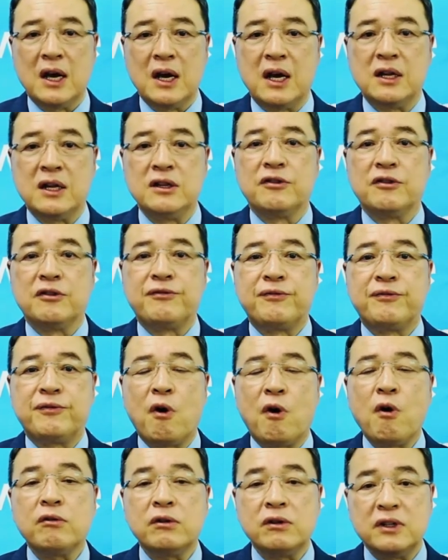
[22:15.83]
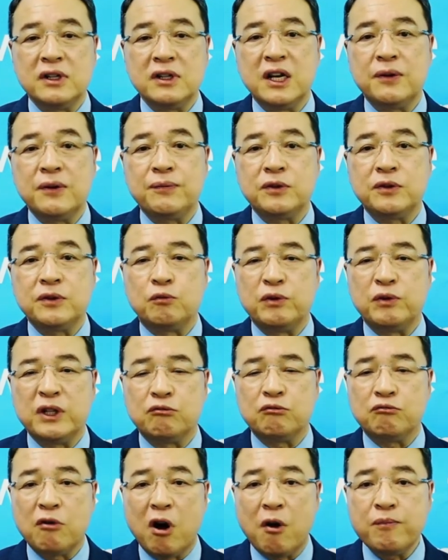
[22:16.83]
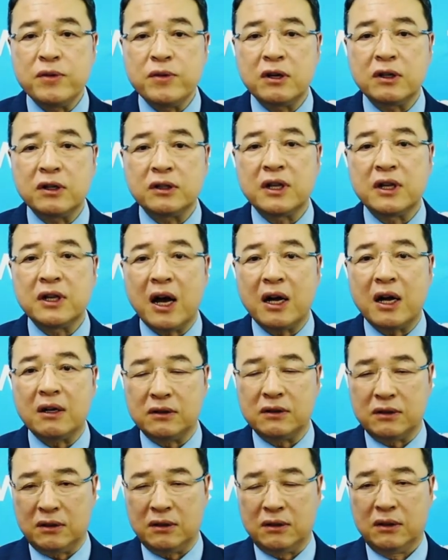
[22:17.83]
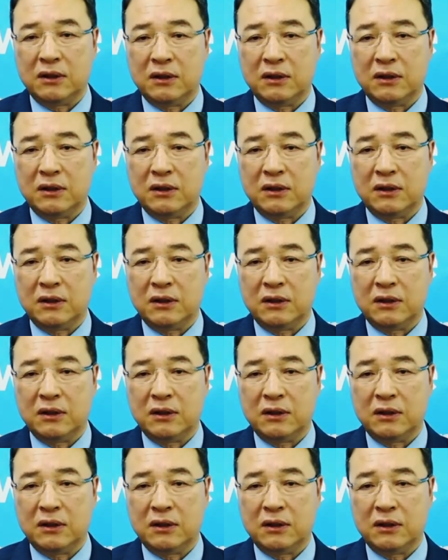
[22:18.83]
and the forklift with one million dollars